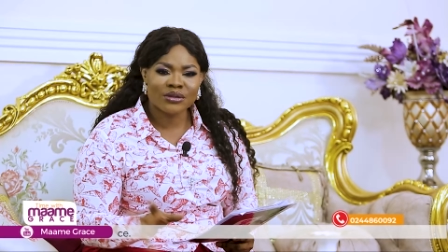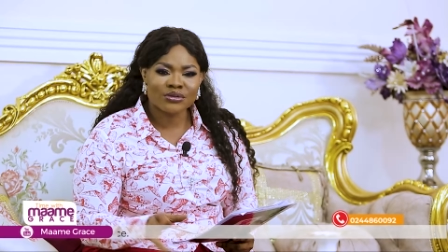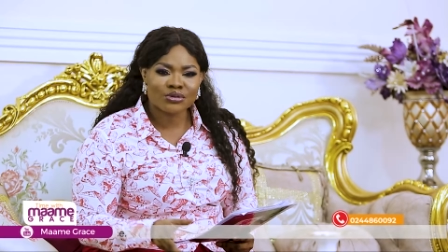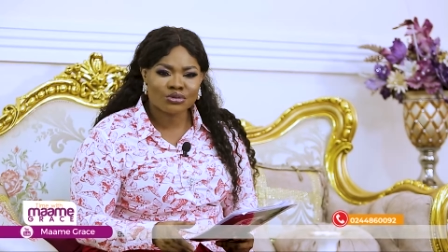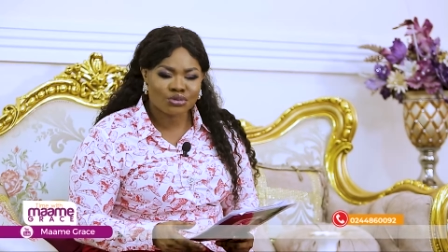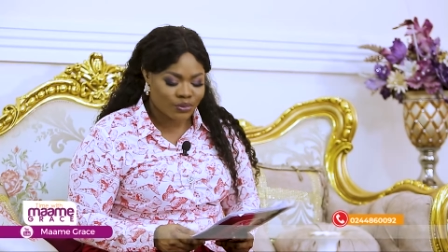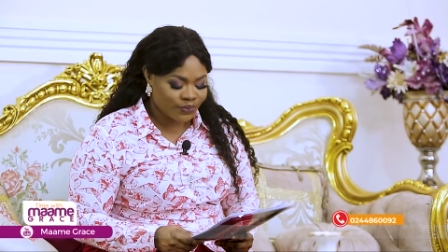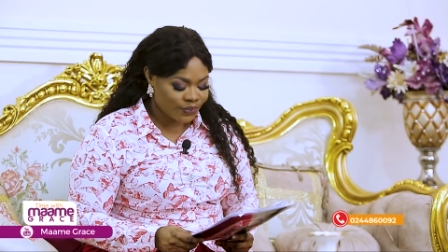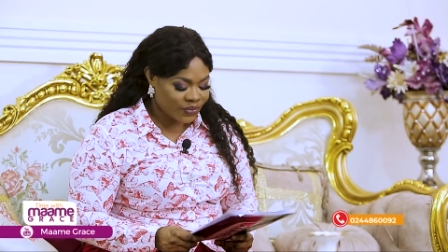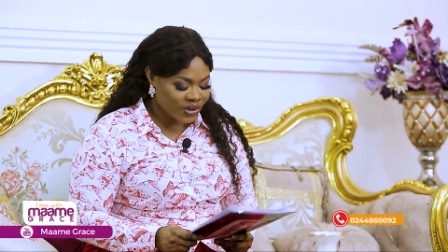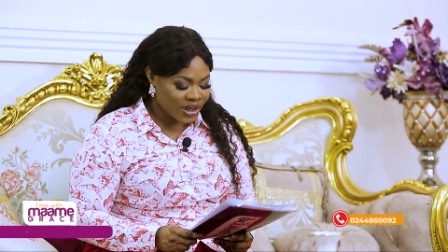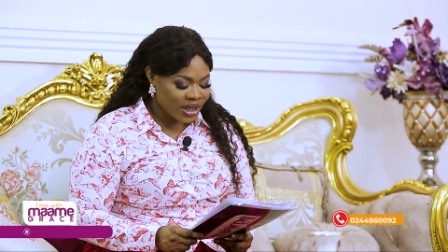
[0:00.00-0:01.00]
nso so
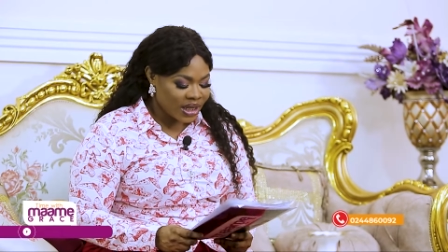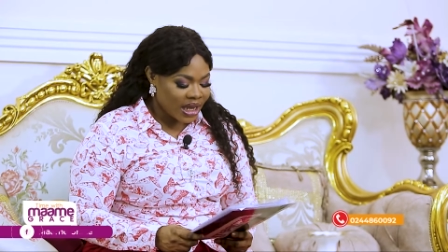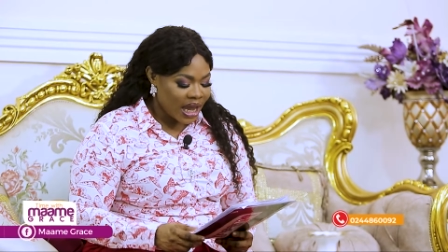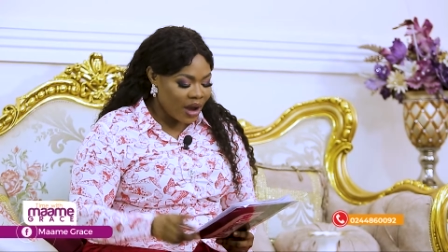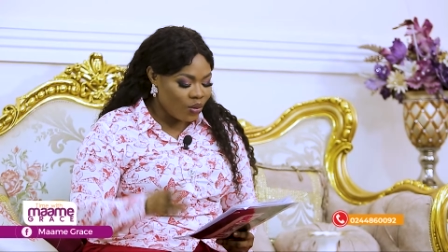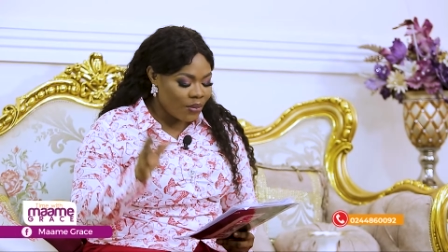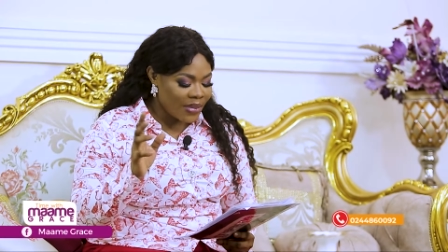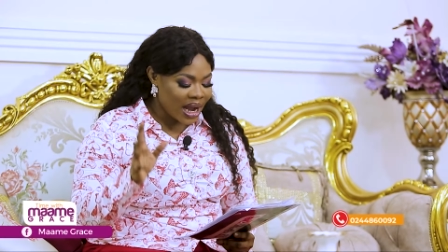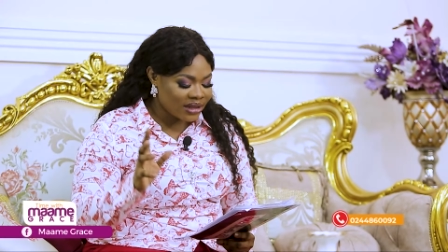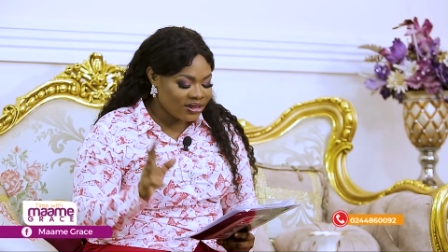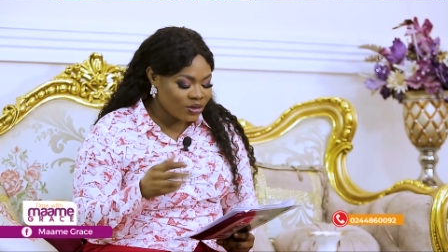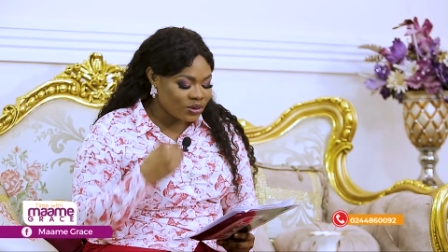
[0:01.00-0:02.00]
e wo
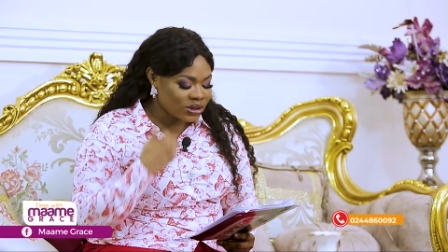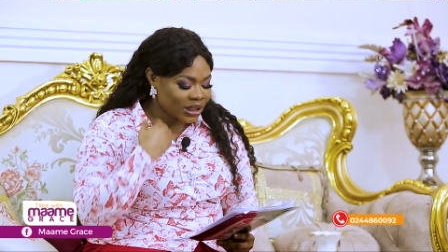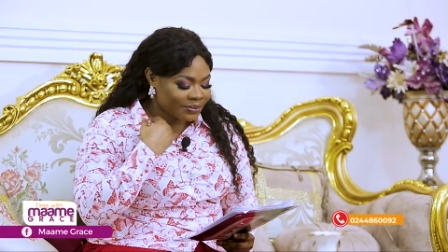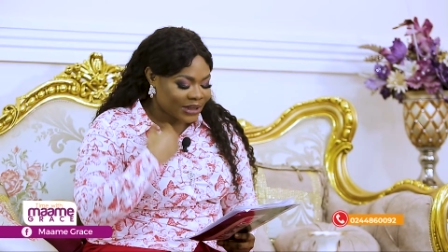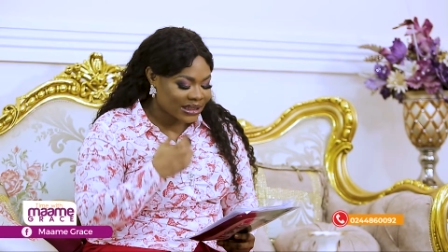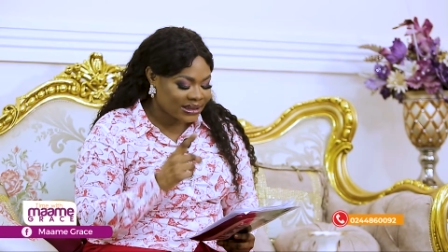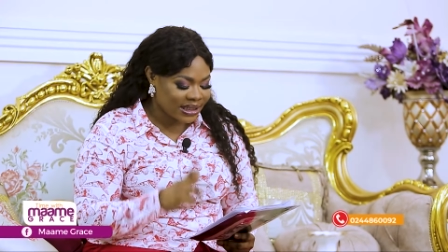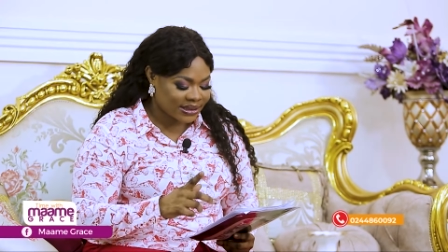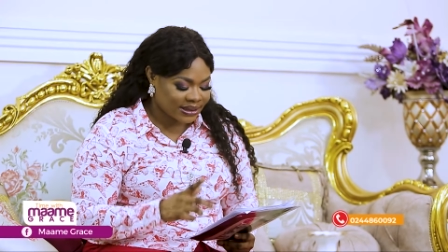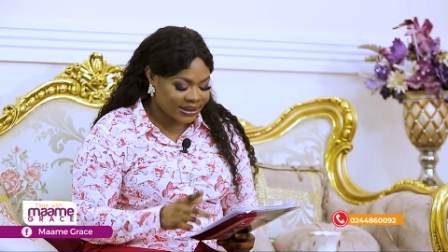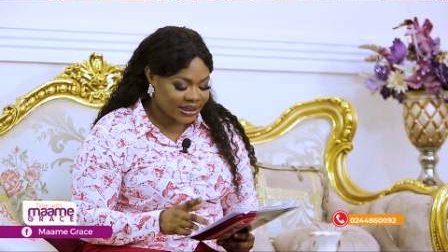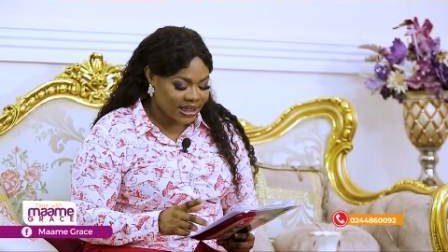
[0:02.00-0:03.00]
Matthew chapter
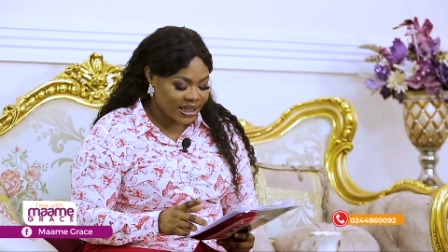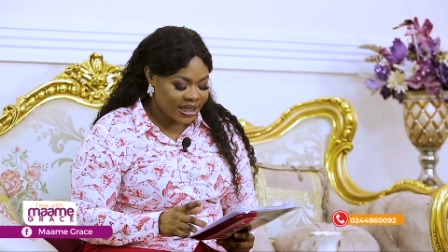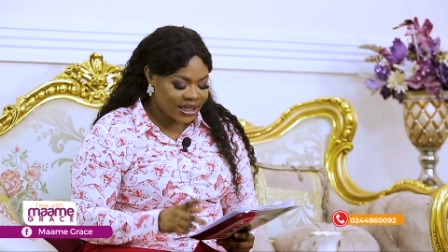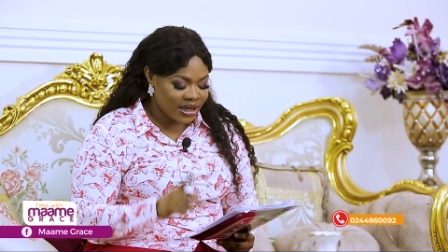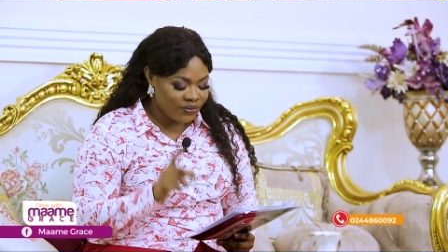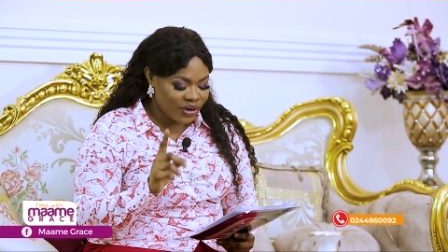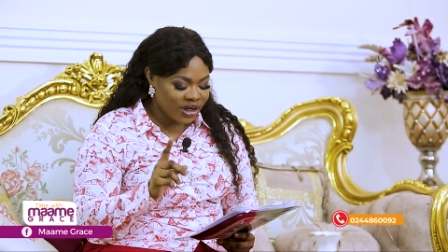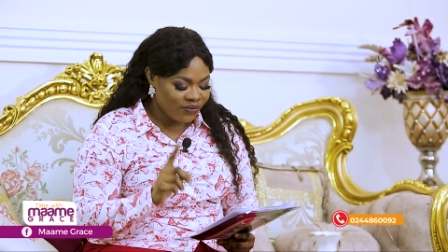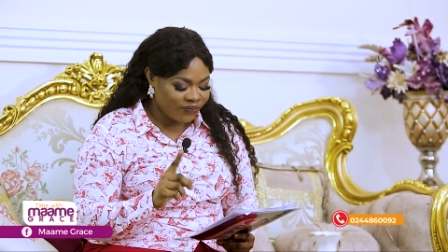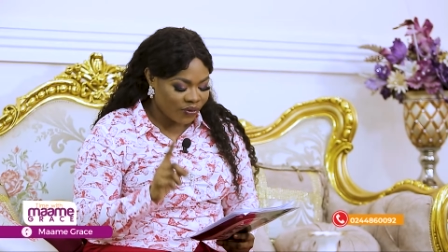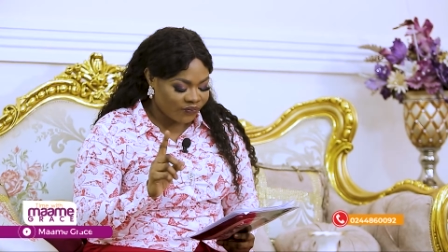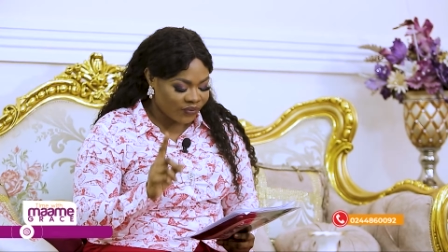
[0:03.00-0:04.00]
six ye read
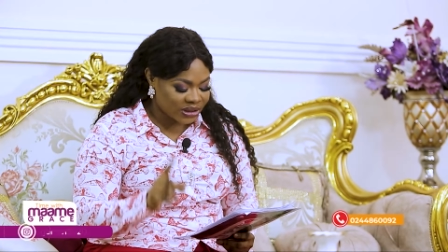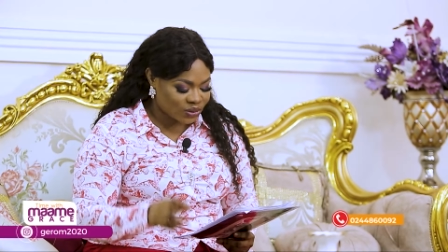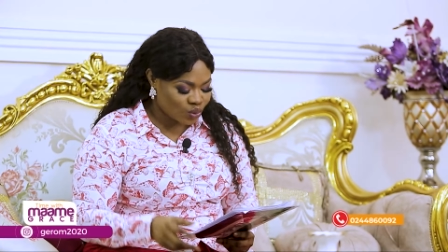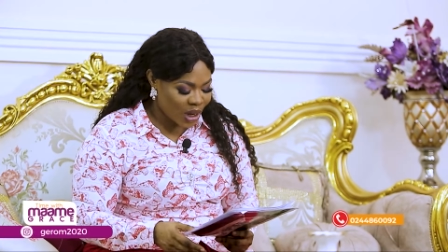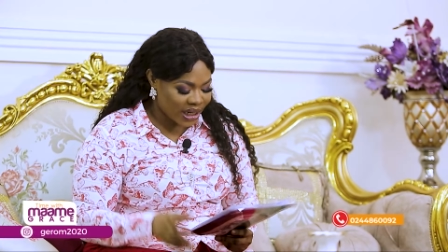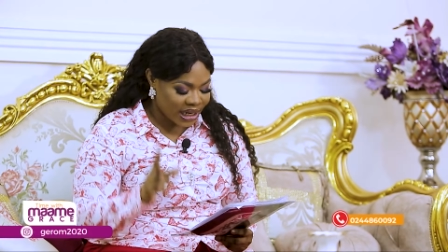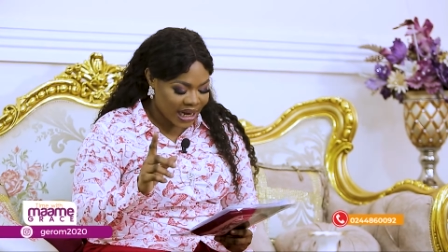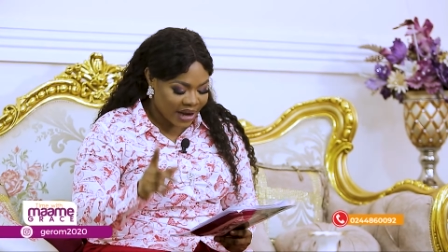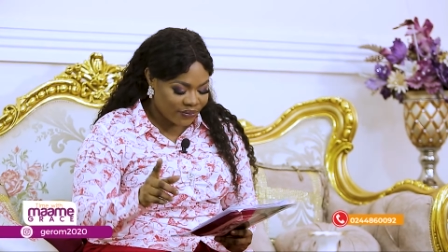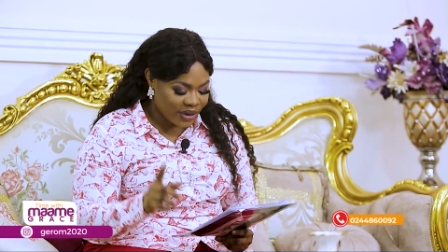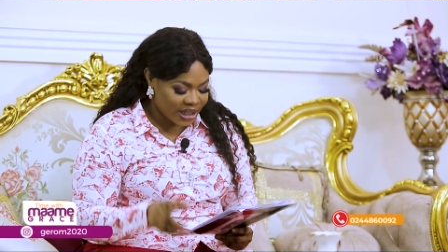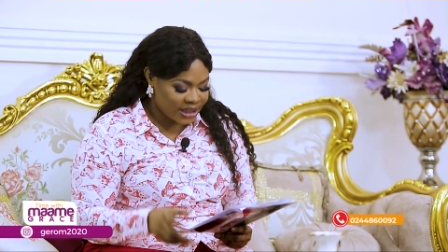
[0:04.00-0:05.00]
it from verse one and I
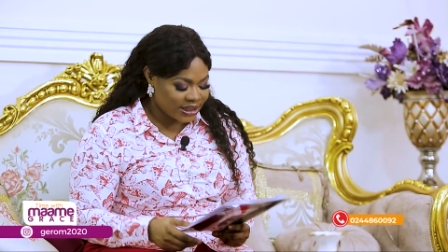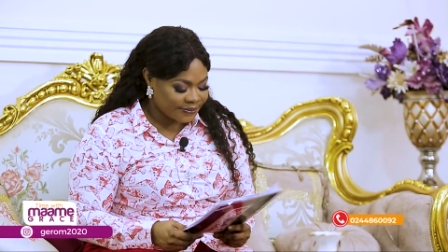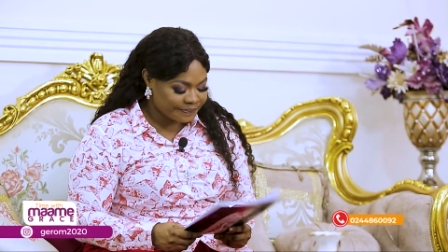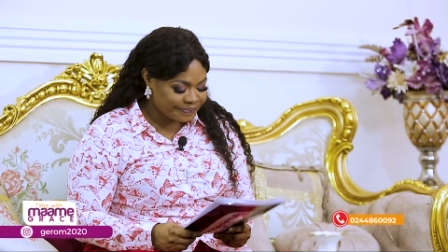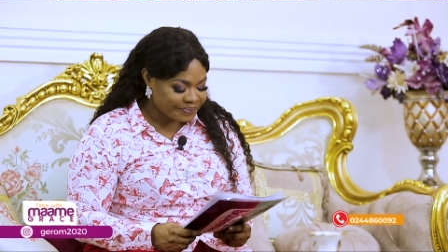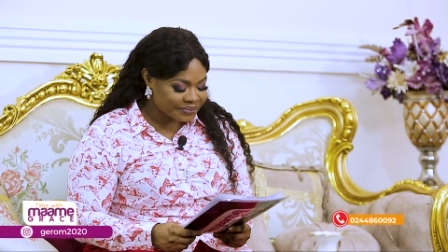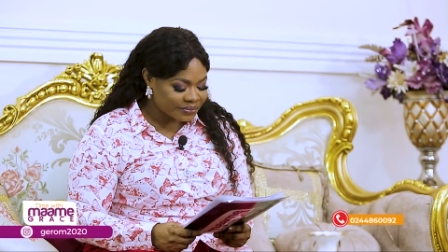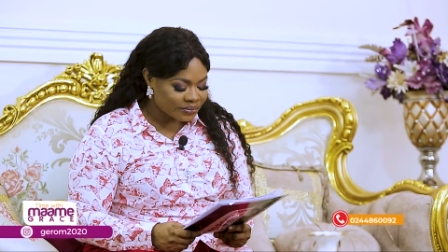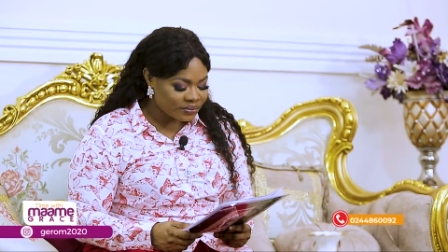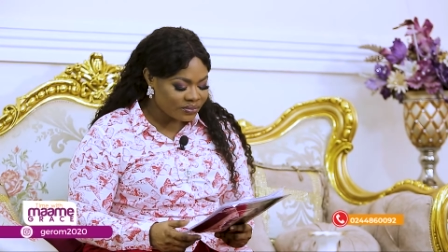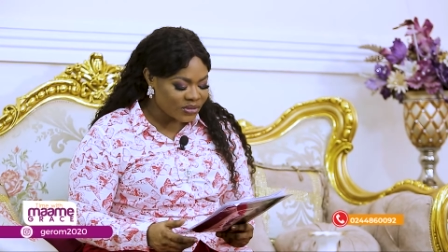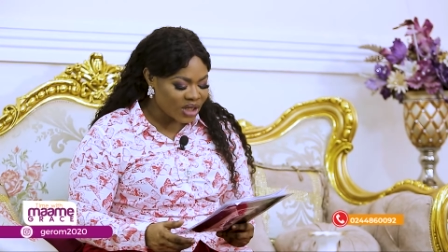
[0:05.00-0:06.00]
read
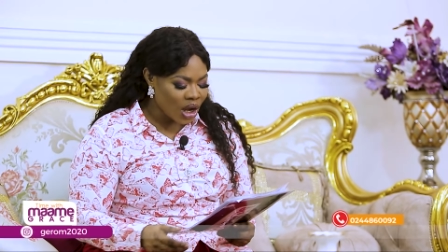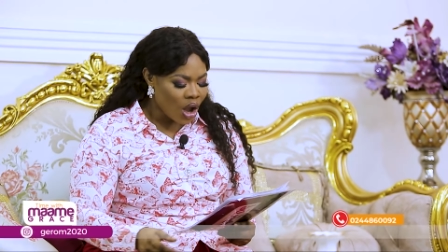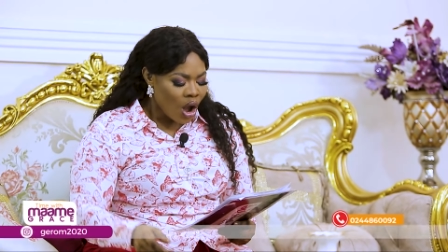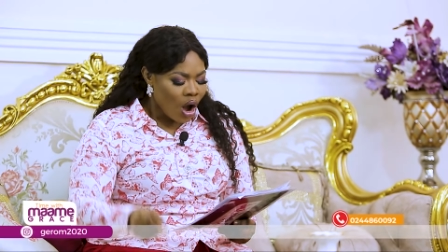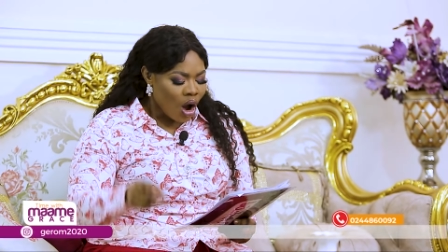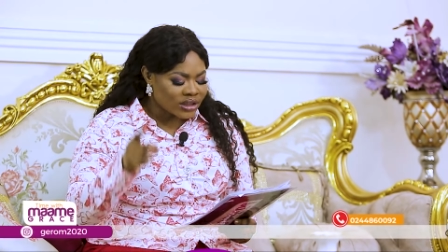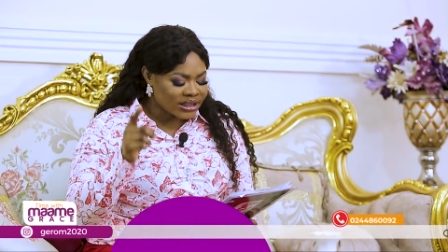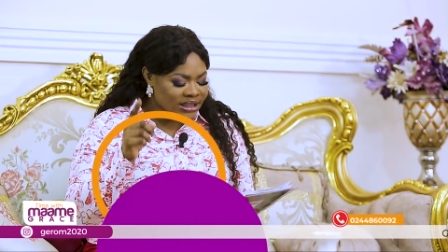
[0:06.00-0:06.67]
or